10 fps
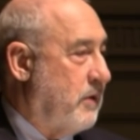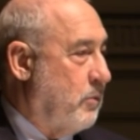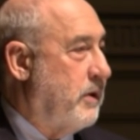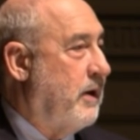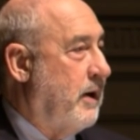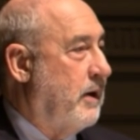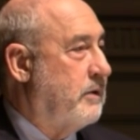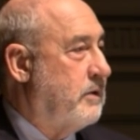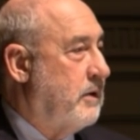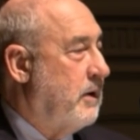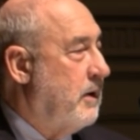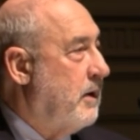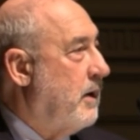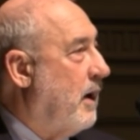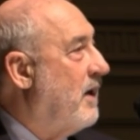that we had
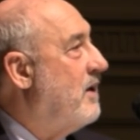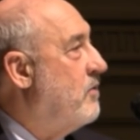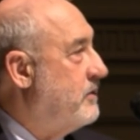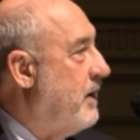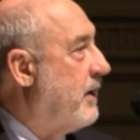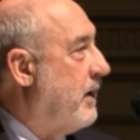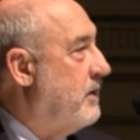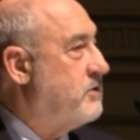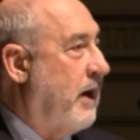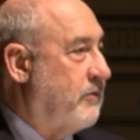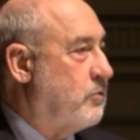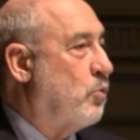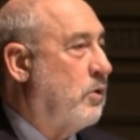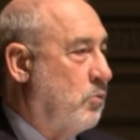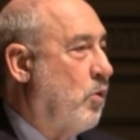uh, in the decades after
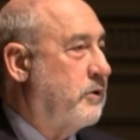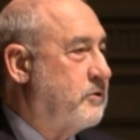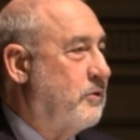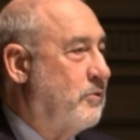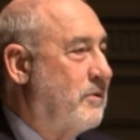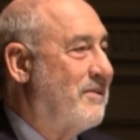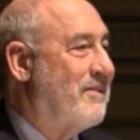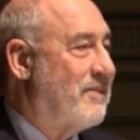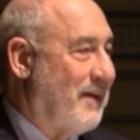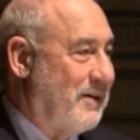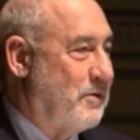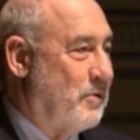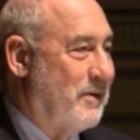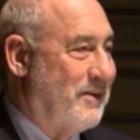World War II. Thank you.